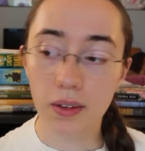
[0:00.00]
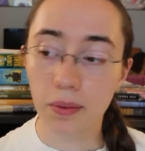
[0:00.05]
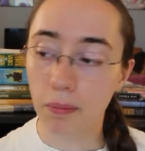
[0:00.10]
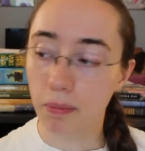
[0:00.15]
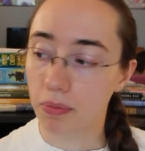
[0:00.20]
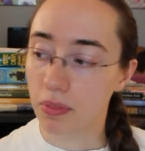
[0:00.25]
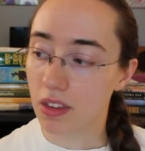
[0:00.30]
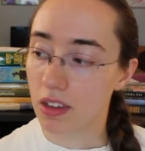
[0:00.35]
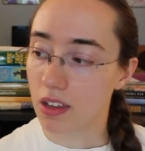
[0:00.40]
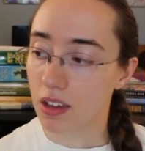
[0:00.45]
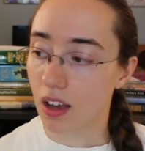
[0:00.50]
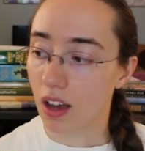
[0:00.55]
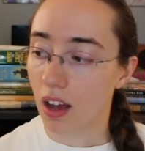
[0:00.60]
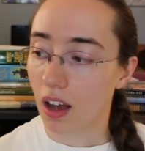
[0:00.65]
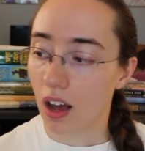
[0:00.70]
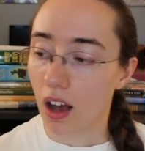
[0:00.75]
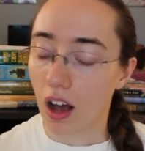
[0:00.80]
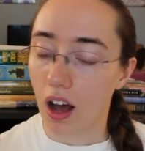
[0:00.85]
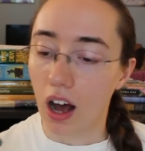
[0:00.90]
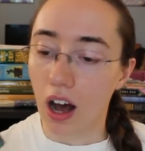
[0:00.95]

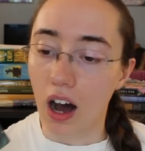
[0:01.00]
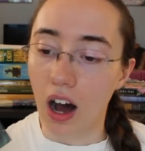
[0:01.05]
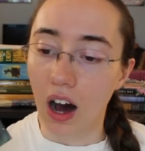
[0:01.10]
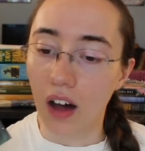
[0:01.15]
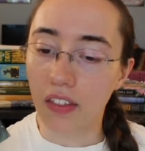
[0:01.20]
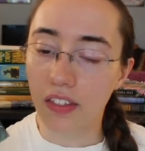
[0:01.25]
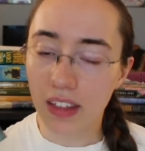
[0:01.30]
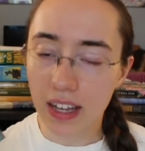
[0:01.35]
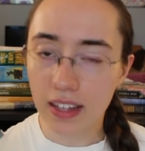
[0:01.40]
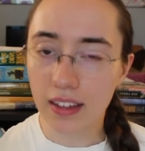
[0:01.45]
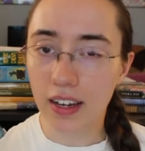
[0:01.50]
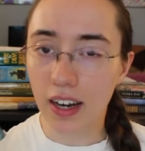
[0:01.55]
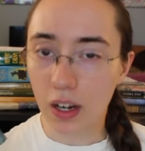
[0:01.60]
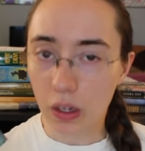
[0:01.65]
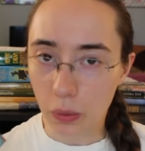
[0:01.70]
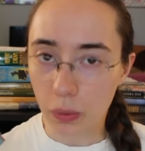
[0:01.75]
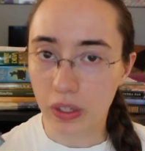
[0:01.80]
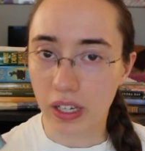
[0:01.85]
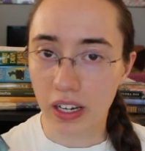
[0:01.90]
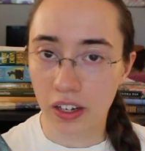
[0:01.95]
A thing that I
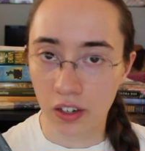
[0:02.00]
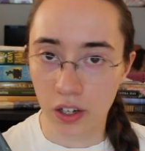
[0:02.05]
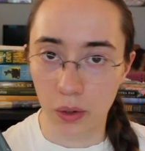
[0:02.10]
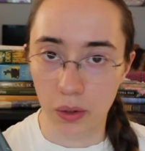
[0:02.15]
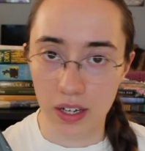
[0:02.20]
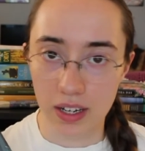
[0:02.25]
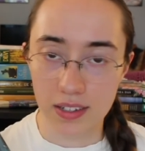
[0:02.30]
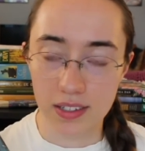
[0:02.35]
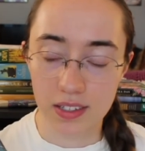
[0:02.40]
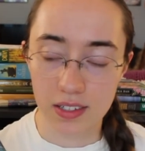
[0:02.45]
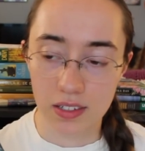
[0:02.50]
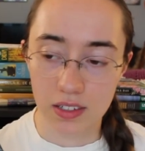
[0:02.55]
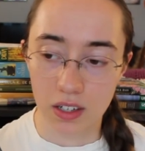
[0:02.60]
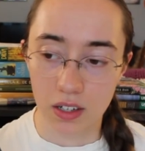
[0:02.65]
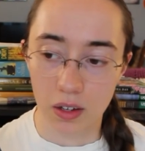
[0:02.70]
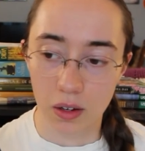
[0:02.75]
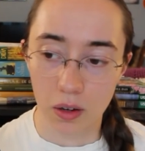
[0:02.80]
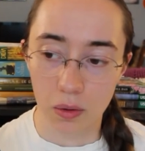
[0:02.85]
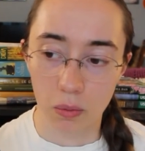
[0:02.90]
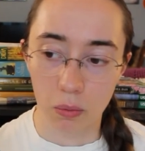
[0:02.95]
really noticed
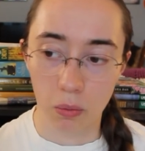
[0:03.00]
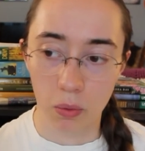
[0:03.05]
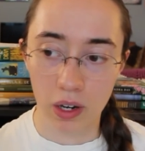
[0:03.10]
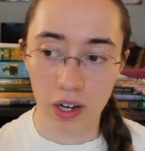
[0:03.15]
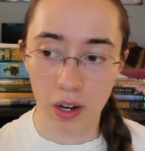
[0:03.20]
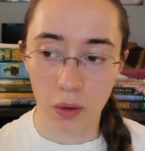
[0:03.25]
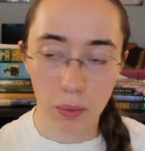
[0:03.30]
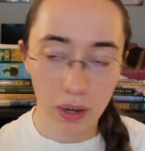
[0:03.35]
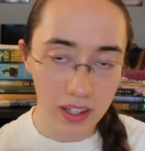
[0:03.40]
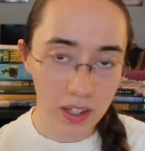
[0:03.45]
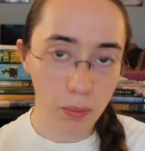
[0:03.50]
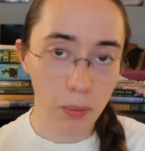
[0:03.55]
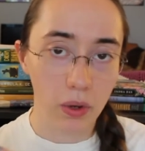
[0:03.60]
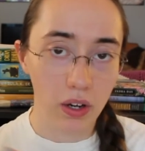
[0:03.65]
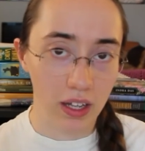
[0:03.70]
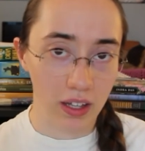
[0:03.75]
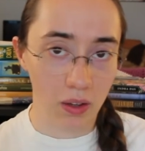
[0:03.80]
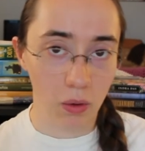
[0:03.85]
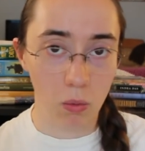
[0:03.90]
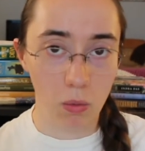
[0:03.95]
when I read the
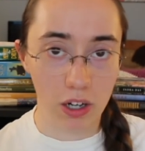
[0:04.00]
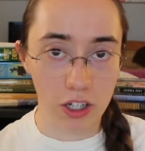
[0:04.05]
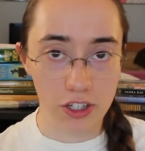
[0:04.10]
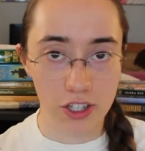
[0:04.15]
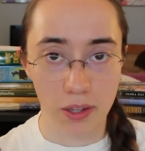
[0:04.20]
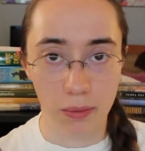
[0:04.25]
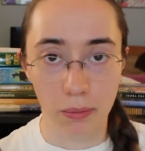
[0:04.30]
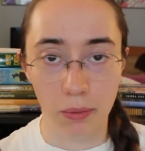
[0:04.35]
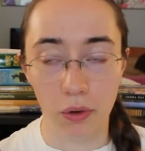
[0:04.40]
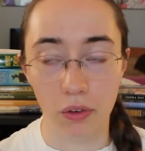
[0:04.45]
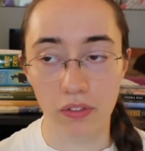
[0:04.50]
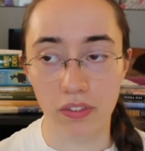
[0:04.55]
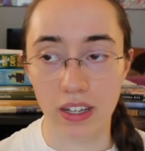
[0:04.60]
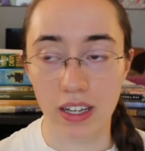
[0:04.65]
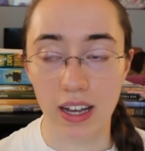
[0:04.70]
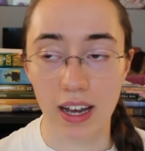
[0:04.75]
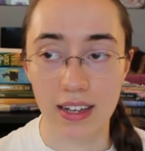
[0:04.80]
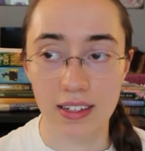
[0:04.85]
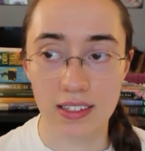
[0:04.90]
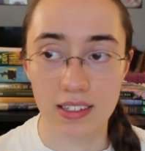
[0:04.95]
book and then watched the
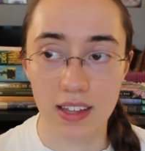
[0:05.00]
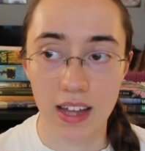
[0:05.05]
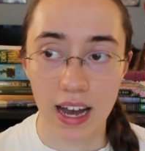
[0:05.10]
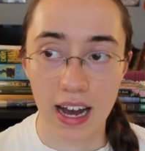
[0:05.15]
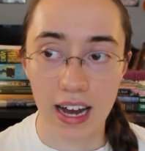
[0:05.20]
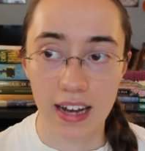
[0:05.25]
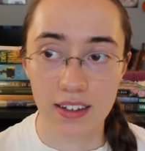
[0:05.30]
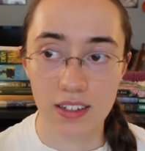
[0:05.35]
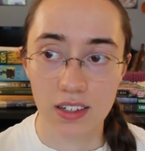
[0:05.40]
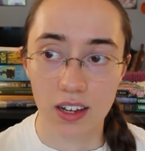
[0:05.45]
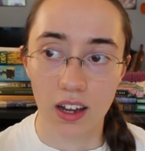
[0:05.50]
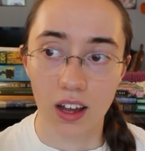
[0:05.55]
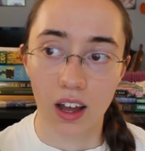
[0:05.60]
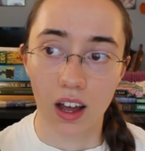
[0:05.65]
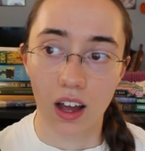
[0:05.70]
movie is that